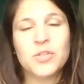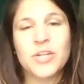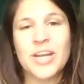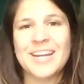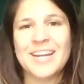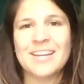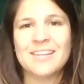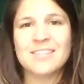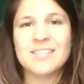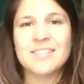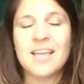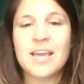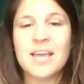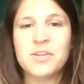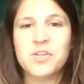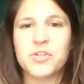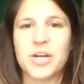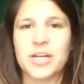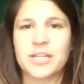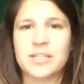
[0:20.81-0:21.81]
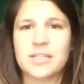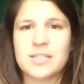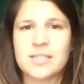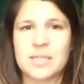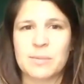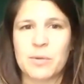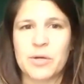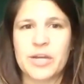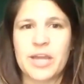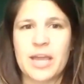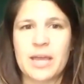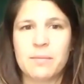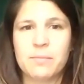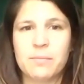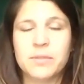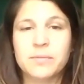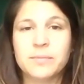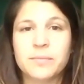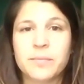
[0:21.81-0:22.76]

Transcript: training, and directing summer camp.